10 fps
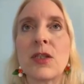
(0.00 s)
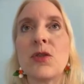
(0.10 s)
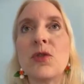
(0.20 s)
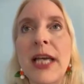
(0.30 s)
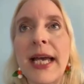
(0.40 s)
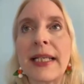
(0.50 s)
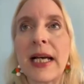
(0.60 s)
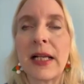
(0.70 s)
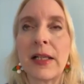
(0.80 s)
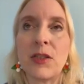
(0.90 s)
new
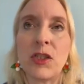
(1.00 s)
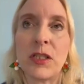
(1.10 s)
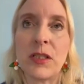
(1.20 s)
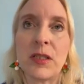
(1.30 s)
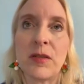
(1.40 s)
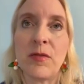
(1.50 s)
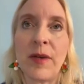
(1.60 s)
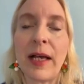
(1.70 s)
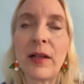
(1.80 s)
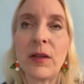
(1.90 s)
technologies,
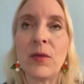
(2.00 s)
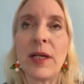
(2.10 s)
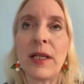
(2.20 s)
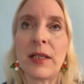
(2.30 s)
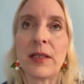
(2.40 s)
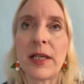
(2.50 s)
evaluating